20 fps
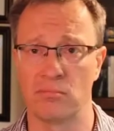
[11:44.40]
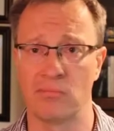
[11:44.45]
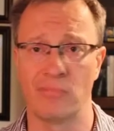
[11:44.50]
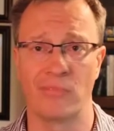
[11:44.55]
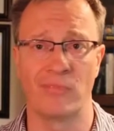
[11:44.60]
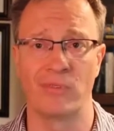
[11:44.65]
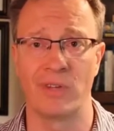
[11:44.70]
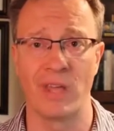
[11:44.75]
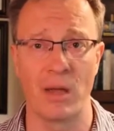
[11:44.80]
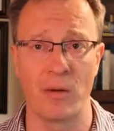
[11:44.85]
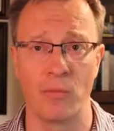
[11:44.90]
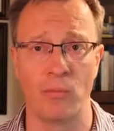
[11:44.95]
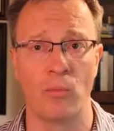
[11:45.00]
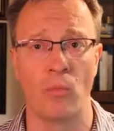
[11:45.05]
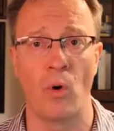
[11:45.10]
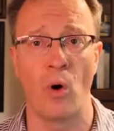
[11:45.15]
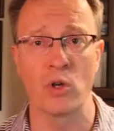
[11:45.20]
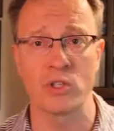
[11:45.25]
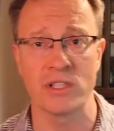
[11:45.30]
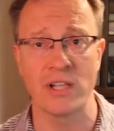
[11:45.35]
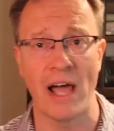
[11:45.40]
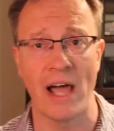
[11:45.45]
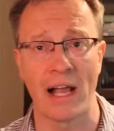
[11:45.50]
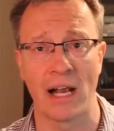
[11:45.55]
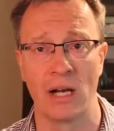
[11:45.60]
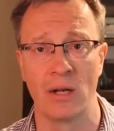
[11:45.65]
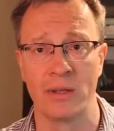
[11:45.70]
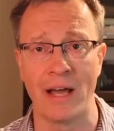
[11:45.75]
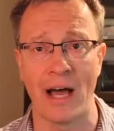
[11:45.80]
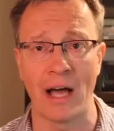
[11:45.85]
they most
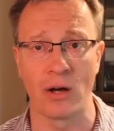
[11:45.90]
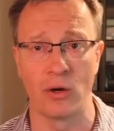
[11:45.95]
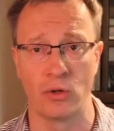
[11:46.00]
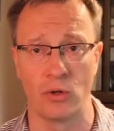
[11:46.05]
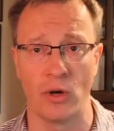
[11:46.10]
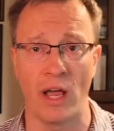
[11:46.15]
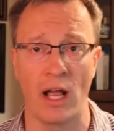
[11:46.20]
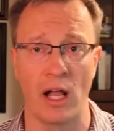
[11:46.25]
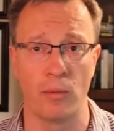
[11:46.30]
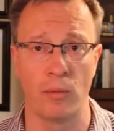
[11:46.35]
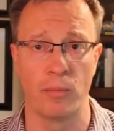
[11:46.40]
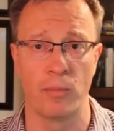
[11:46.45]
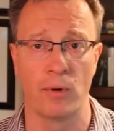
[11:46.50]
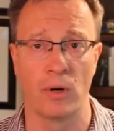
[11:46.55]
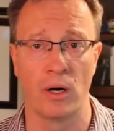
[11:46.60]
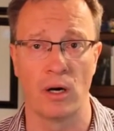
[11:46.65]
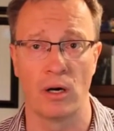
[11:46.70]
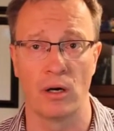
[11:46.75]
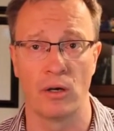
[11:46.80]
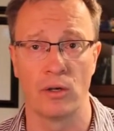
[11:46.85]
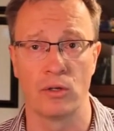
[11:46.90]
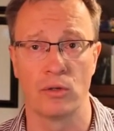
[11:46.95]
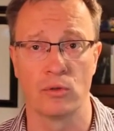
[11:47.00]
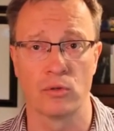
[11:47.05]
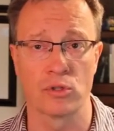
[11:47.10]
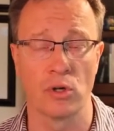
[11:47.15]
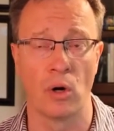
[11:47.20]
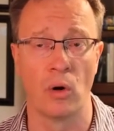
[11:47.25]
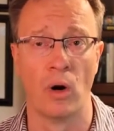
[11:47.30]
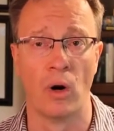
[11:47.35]
likely not going to help you.
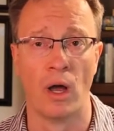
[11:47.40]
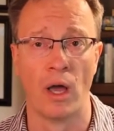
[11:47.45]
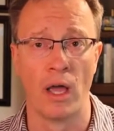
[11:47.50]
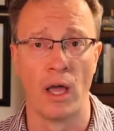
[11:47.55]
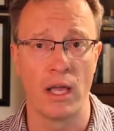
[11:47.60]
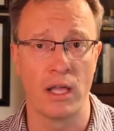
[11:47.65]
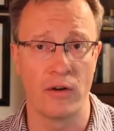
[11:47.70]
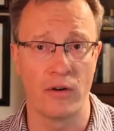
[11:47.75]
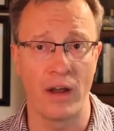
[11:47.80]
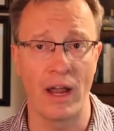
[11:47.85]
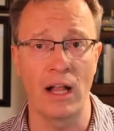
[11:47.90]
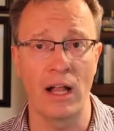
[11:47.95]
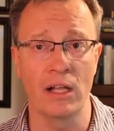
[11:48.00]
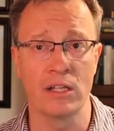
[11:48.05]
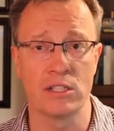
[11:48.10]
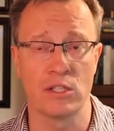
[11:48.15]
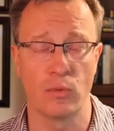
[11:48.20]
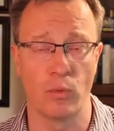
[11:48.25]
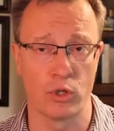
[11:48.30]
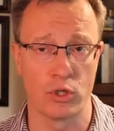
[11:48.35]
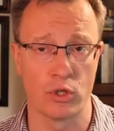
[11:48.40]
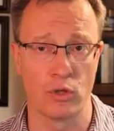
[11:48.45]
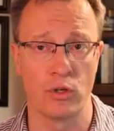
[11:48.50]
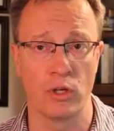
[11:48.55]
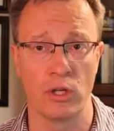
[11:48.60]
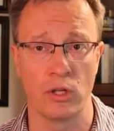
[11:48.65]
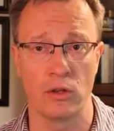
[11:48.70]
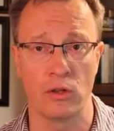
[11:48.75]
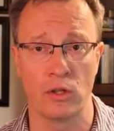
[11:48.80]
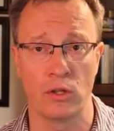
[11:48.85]
So in reality, what you
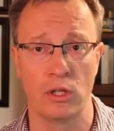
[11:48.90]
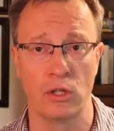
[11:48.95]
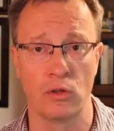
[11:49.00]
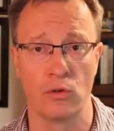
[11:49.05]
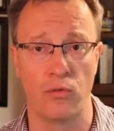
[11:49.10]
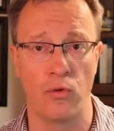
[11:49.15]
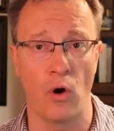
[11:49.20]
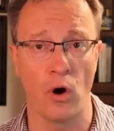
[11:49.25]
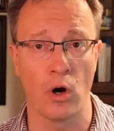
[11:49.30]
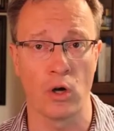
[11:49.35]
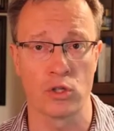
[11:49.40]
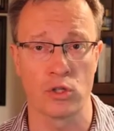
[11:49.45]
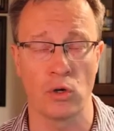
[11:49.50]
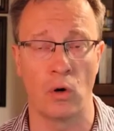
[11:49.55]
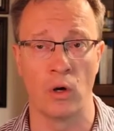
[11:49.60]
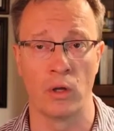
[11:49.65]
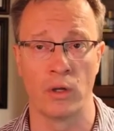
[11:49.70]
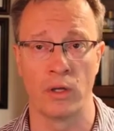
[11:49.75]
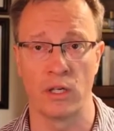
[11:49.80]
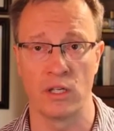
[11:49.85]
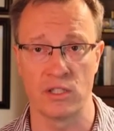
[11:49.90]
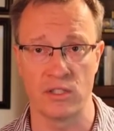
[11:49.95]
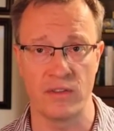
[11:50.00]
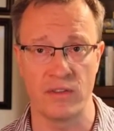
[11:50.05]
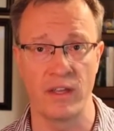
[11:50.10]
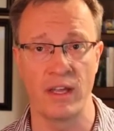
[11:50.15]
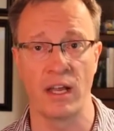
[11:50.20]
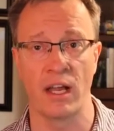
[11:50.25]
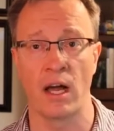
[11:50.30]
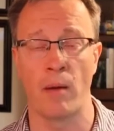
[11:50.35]
need to focus on is
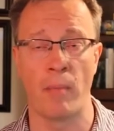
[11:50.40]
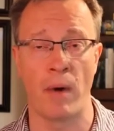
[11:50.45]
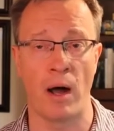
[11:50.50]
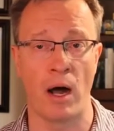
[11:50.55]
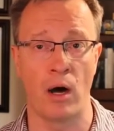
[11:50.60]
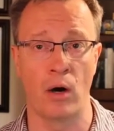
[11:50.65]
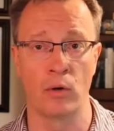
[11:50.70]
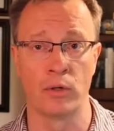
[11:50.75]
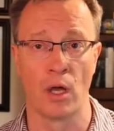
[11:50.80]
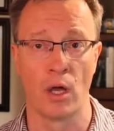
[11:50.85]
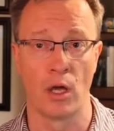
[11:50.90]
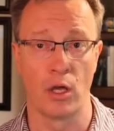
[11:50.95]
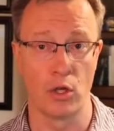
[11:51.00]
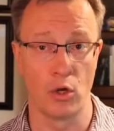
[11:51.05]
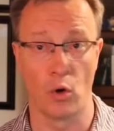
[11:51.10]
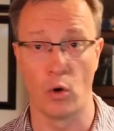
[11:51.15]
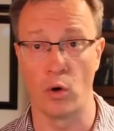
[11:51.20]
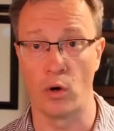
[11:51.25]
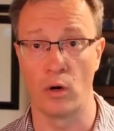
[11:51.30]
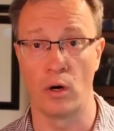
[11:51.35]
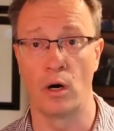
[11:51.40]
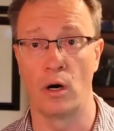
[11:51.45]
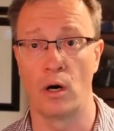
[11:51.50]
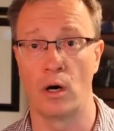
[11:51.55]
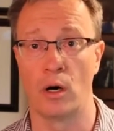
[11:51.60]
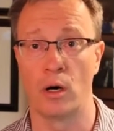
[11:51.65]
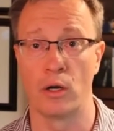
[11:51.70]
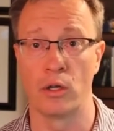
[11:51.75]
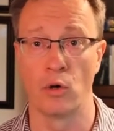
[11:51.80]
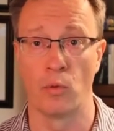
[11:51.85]
think about
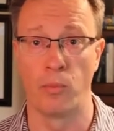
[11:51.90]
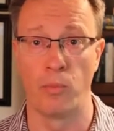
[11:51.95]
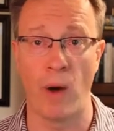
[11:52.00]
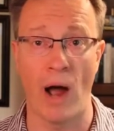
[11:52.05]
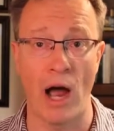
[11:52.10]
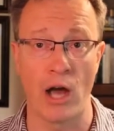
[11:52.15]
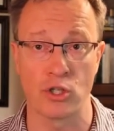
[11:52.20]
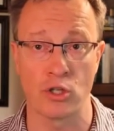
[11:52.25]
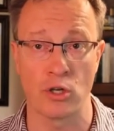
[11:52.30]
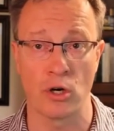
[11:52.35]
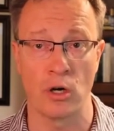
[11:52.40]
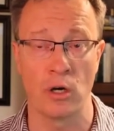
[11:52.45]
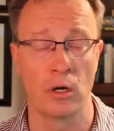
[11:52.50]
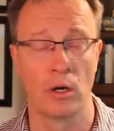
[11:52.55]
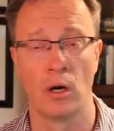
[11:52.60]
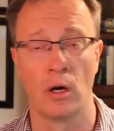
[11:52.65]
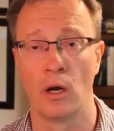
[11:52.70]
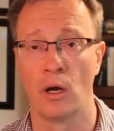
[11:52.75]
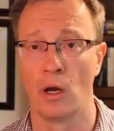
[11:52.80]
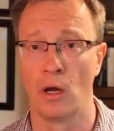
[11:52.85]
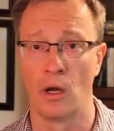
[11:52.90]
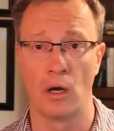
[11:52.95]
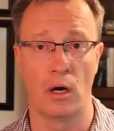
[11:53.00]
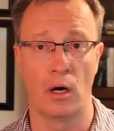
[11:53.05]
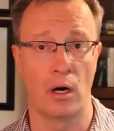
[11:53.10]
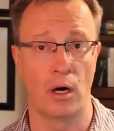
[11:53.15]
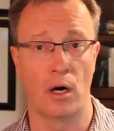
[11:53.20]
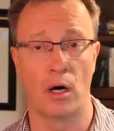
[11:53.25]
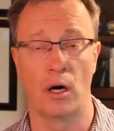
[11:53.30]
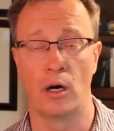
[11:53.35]
your posture,
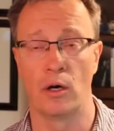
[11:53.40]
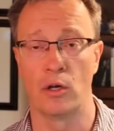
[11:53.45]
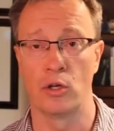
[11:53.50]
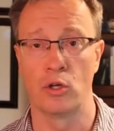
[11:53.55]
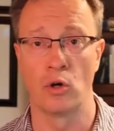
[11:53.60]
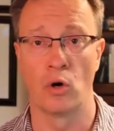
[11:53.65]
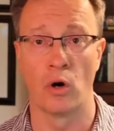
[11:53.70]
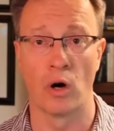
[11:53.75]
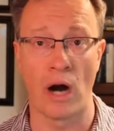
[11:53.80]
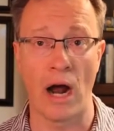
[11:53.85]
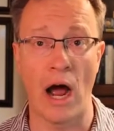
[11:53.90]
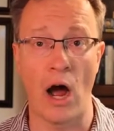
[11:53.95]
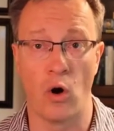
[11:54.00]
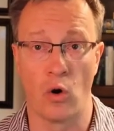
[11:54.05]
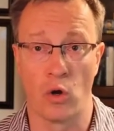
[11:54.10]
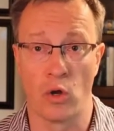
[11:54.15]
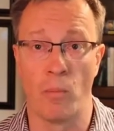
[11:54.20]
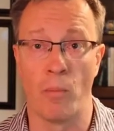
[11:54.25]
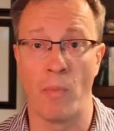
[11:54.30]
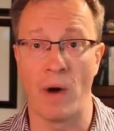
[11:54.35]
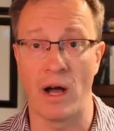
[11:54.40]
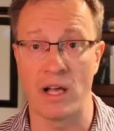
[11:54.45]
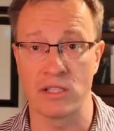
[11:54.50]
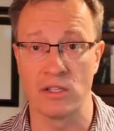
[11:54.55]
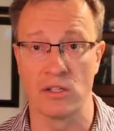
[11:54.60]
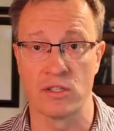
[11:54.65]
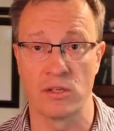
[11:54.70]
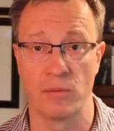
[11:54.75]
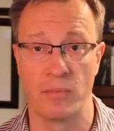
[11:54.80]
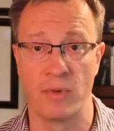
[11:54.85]
how your
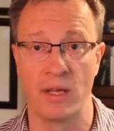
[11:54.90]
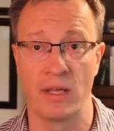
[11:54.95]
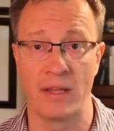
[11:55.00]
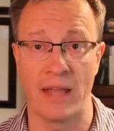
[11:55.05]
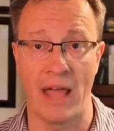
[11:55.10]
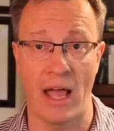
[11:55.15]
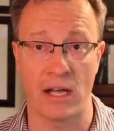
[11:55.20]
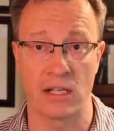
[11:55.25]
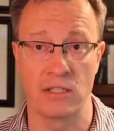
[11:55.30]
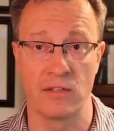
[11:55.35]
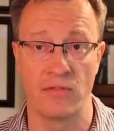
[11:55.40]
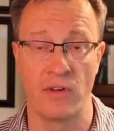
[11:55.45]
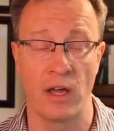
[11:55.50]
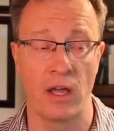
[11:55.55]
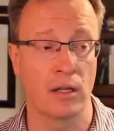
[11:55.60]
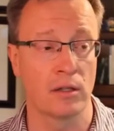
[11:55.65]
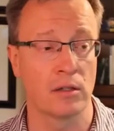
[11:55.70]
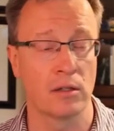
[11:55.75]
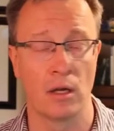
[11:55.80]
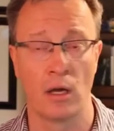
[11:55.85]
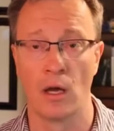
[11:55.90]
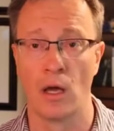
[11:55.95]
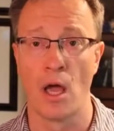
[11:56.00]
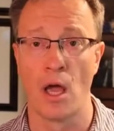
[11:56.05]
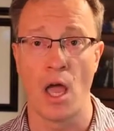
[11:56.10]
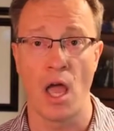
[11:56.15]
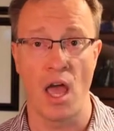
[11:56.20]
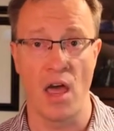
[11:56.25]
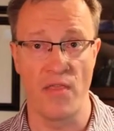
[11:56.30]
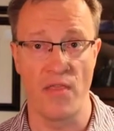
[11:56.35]
muscles are being activated,
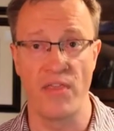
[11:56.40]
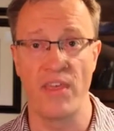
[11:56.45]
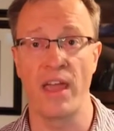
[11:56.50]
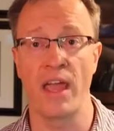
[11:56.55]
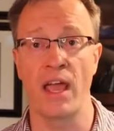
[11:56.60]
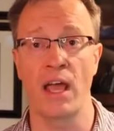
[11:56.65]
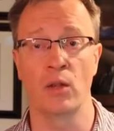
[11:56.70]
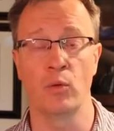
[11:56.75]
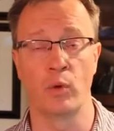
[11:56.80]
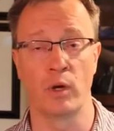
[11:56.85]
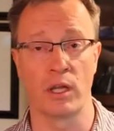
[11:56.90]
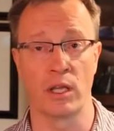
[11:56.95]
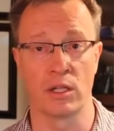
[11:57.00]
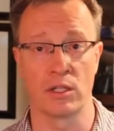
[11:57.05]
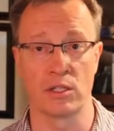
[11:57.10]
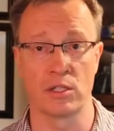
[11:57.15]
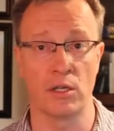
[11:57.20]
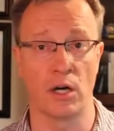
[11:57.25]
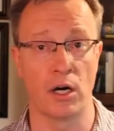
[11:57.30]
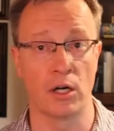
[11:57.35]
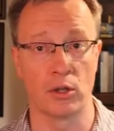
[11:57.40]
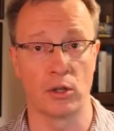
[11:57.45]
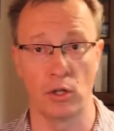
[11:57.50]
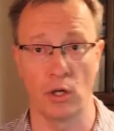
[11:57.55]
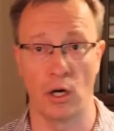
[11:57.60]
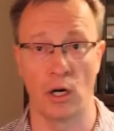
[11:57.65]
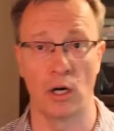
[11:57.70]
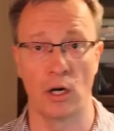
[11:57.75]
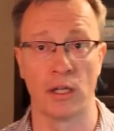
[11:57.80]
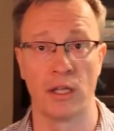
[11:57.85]
and then we can start
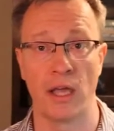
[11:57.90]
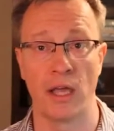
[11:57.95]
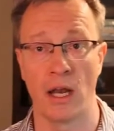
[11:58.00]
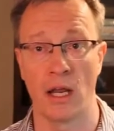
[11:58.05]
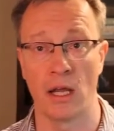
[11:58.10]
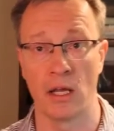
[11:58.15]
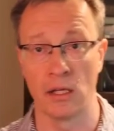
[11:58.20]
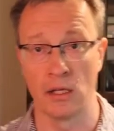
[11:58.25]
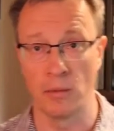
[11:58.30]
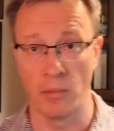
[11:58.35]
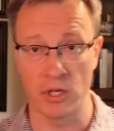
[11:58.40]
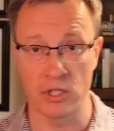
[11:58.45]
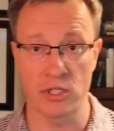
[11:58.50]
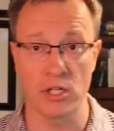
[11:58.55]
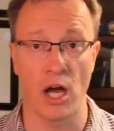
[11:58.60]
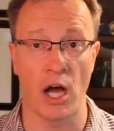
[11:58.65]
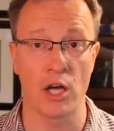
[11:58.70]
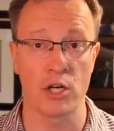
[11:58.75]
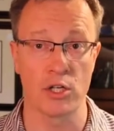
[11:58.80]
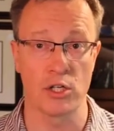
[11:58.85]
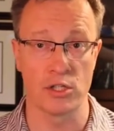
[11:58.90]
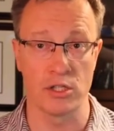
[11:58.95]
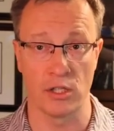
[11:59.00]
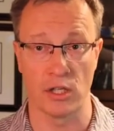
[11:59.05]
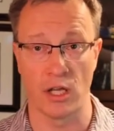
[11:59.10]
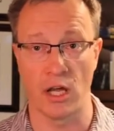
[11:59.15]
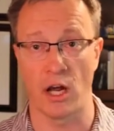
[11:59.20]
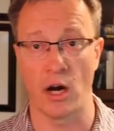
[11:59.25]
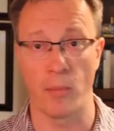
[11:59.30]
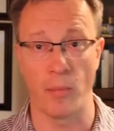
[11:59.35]
getting the massages
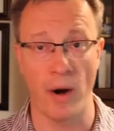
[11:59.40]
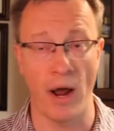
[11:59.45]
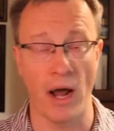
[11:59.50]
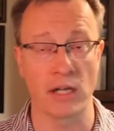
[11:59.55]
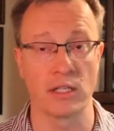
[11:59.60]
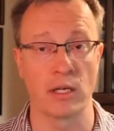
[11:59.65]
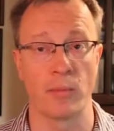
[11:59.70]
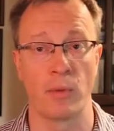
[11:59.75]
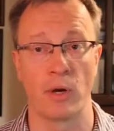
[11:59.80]
and chiropractic